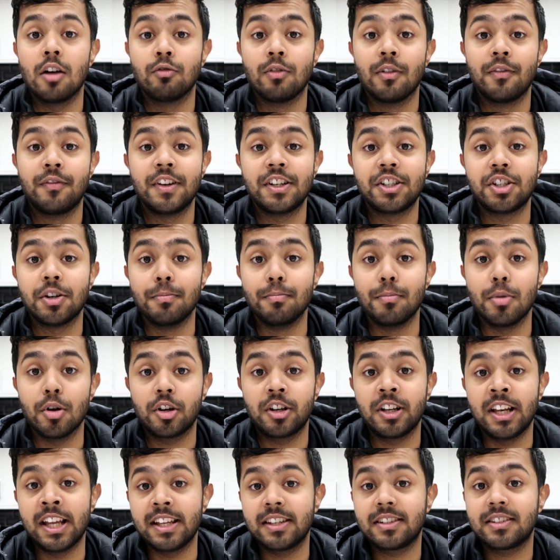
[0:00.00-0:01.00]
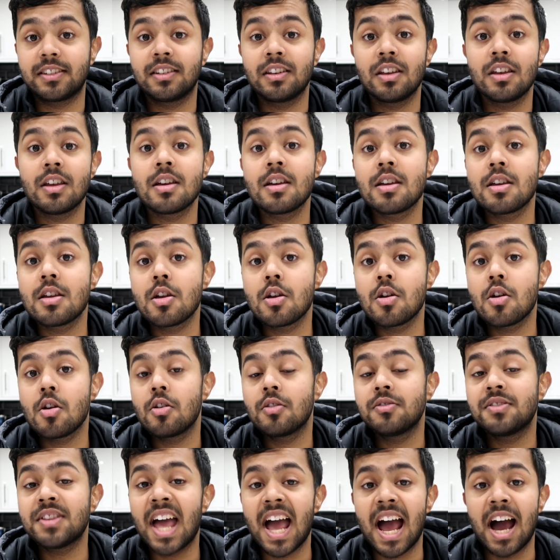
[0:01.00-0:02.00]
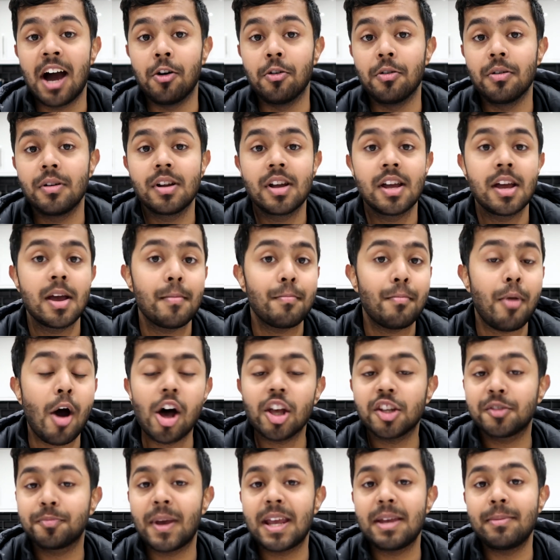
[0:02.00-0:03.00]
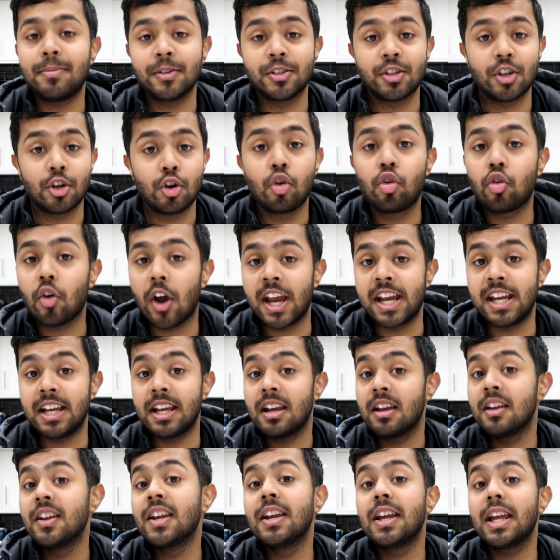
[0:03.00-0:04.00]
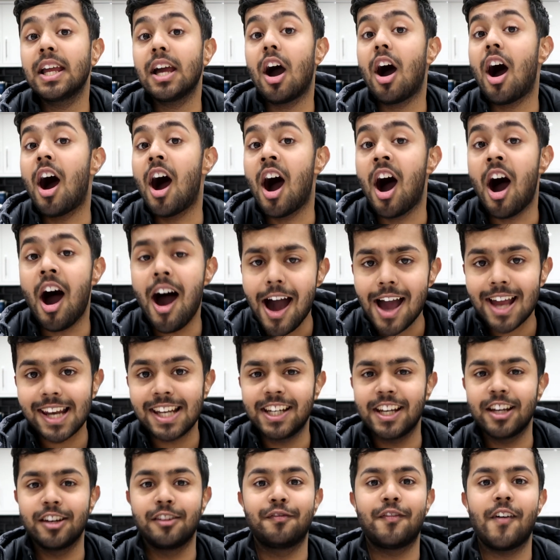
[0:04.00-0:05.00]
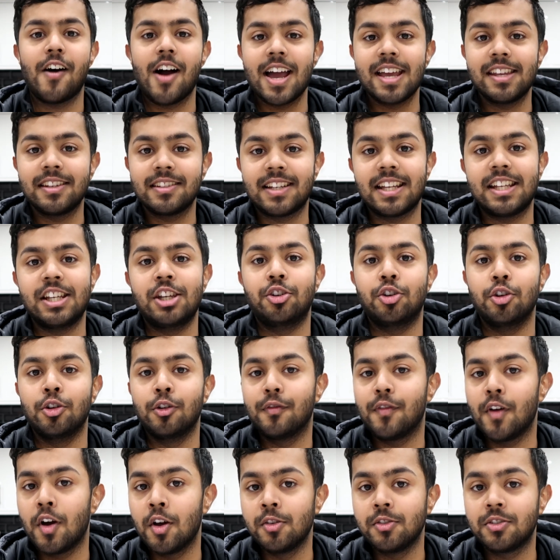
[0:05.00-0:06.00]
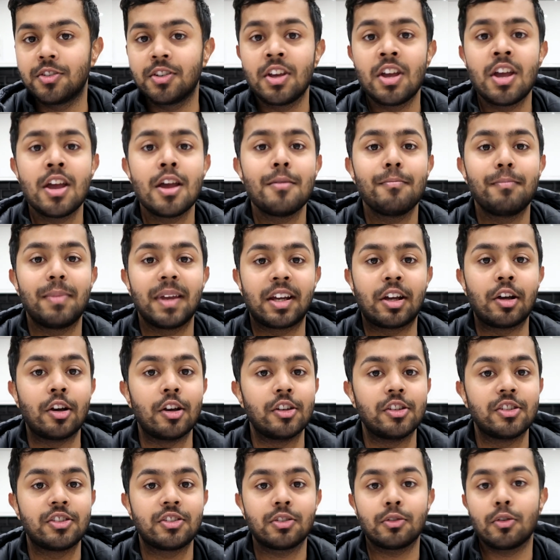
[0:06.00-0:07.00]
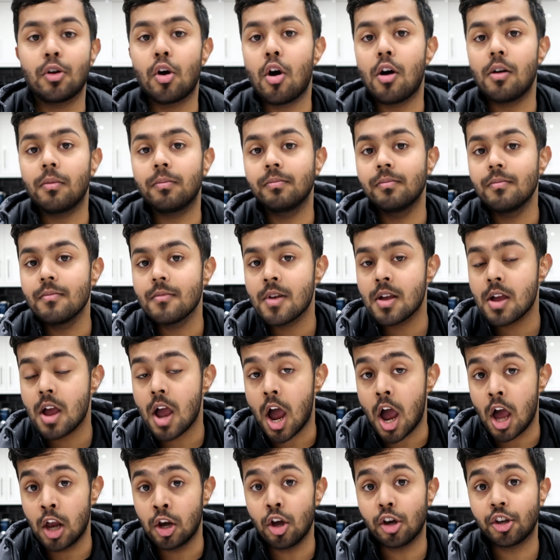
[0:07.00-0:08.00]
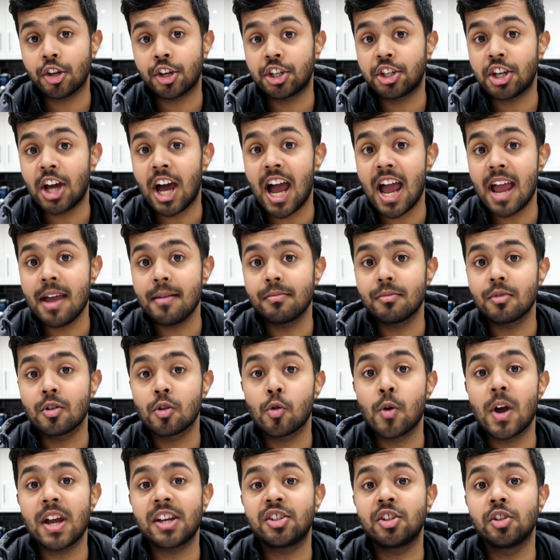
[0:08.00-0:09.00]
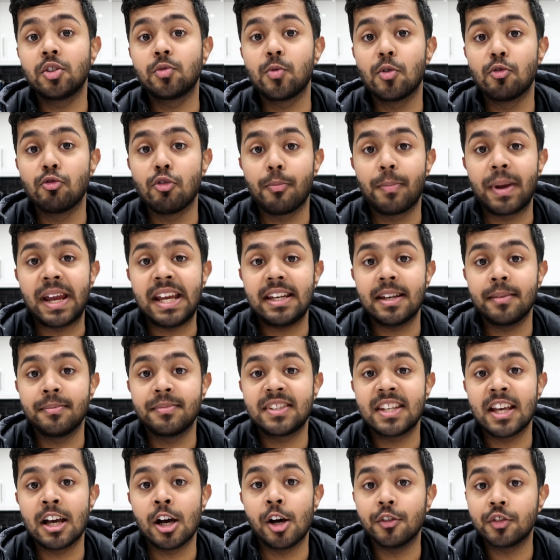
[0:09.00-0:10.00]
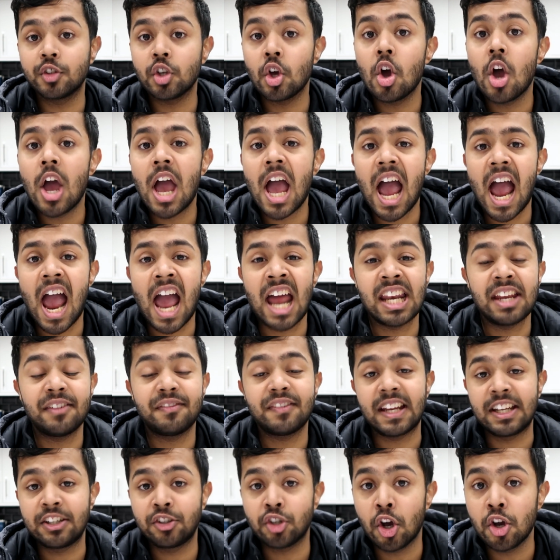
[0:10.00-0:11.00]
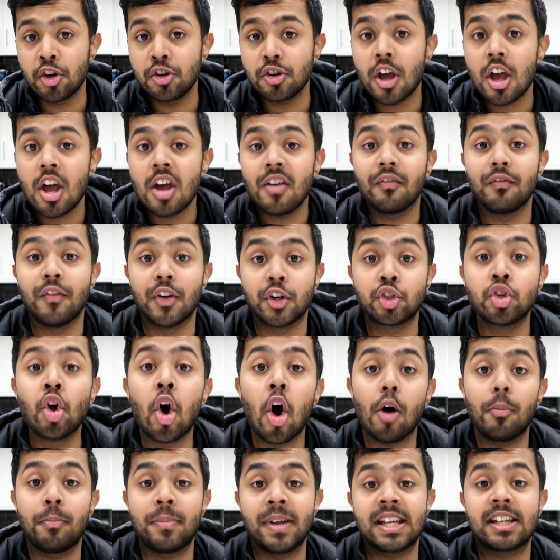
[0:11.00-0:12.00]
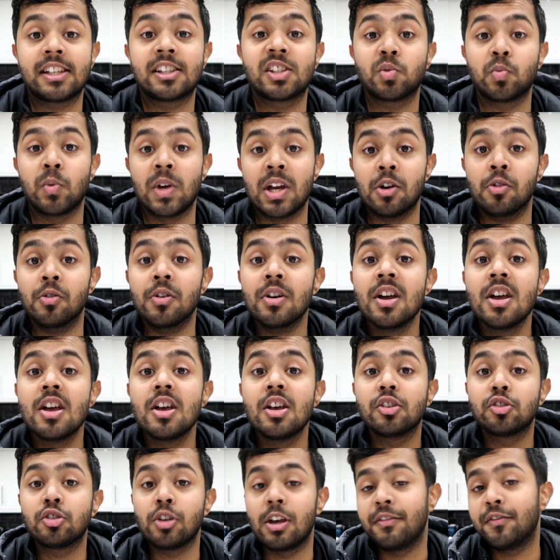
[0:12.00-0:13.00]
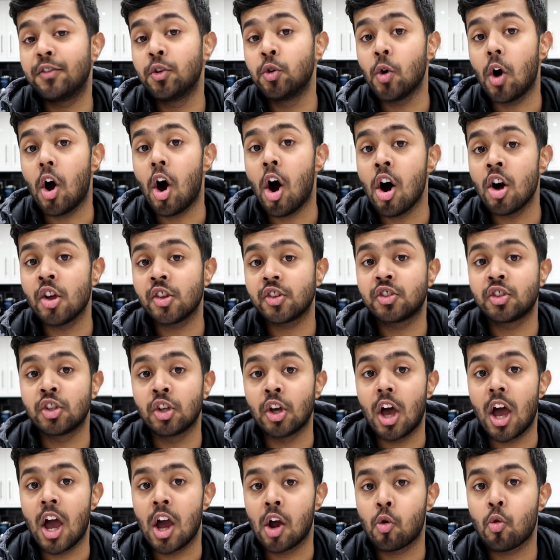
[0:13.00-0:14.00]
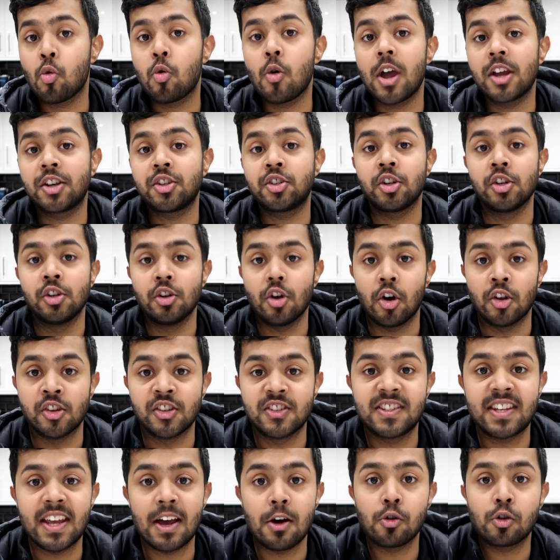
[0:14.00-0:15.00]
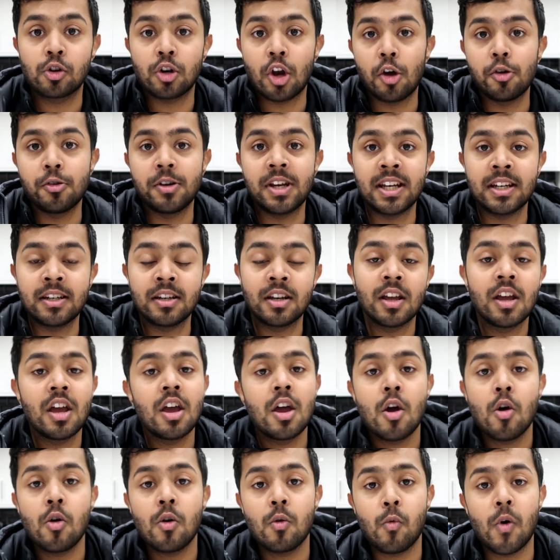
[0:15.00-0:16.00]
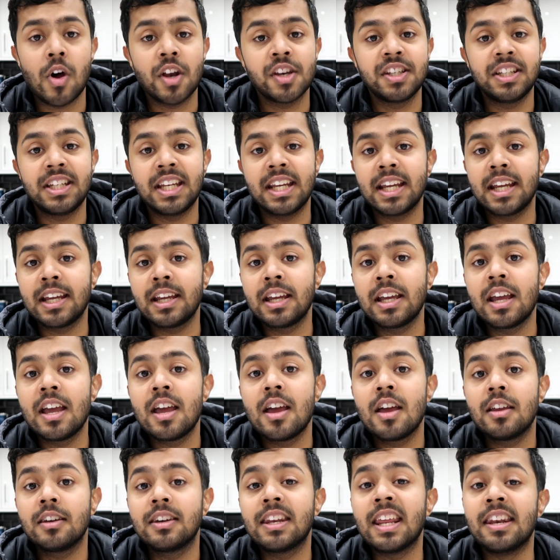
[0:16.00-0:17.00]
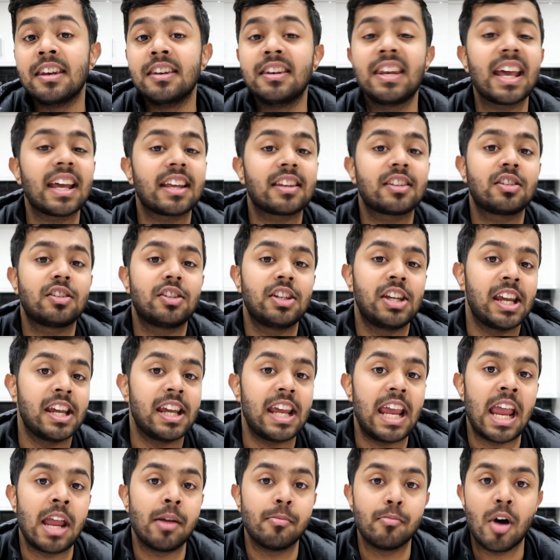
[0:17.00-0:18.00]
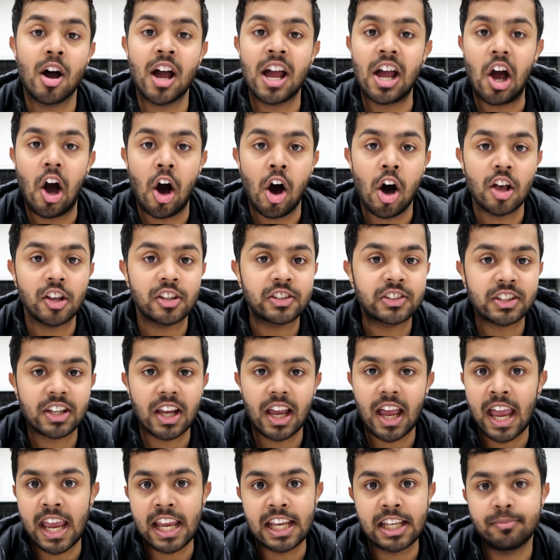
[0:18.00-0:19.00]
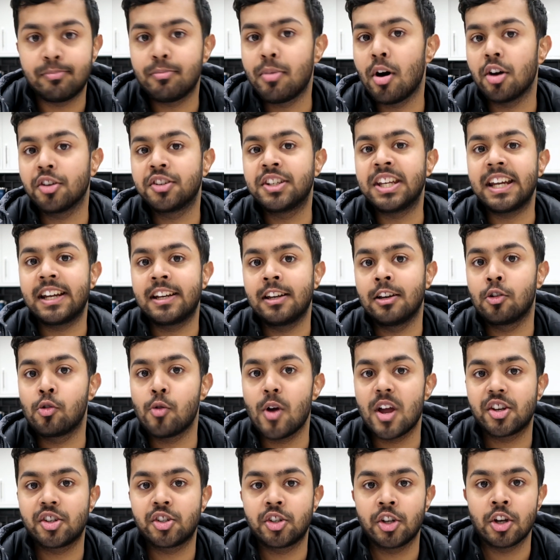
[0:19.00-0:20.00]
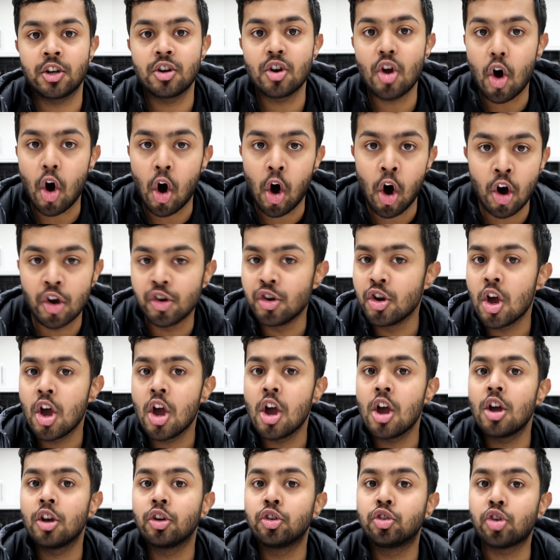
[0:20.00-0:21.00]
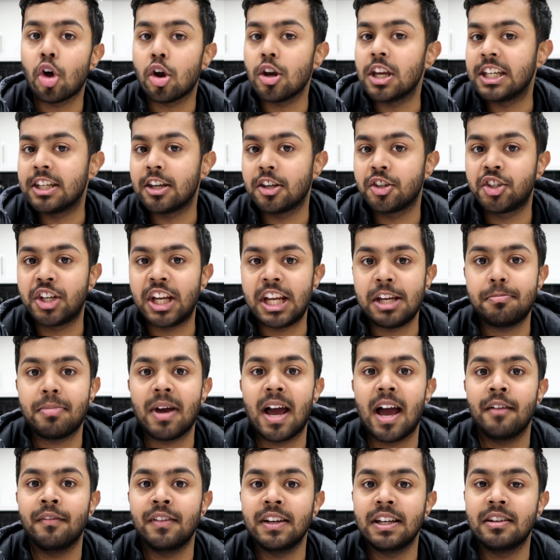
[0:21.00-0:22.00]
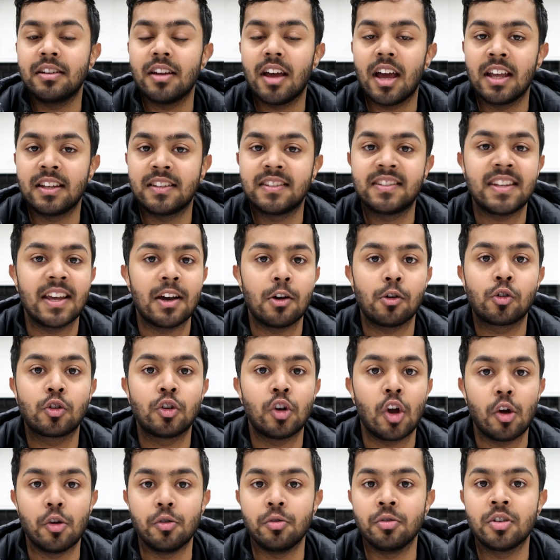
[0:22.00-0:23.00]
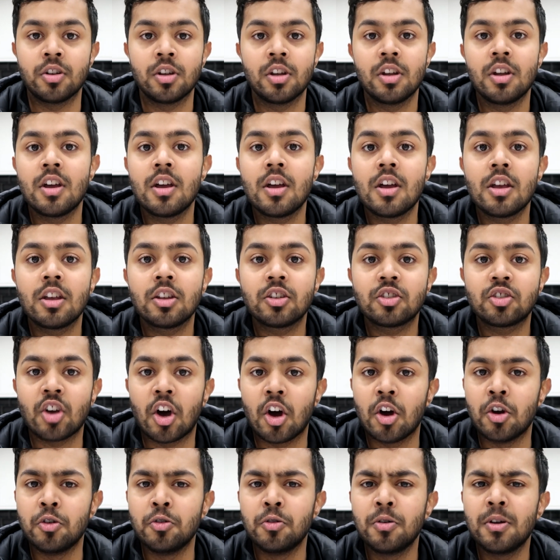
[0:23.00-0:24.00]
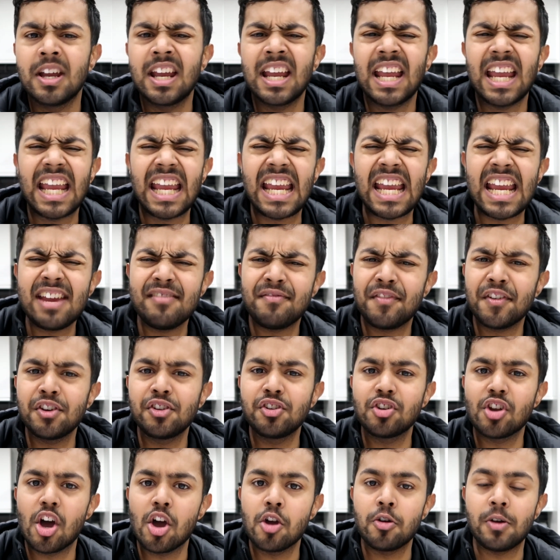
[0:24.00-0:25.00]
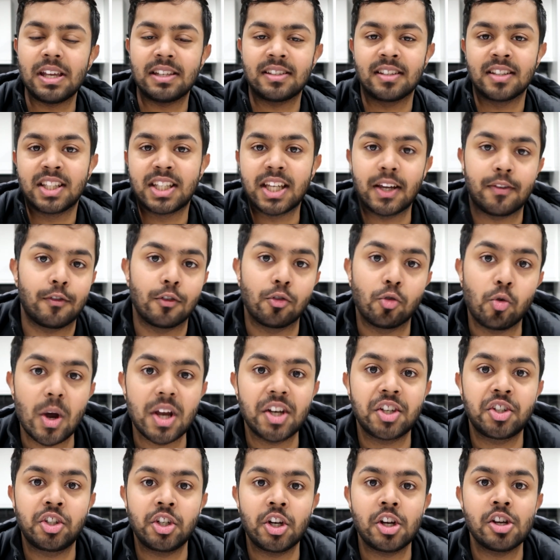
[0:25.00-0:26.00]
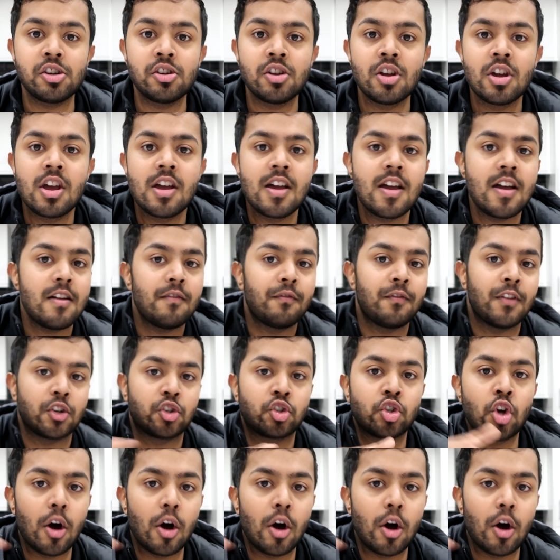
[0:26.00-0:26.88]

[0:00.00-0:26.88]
revision booklets. Now, past papers are great. I highly advise that you do those, because a lot of the time questions will repeat themselves, and if they don't, the topics will. So if you answer a question on cell cloning one year, the next year it might ask a particular question on Dolly the sheep having a cell cloned. So even though it's a different question, the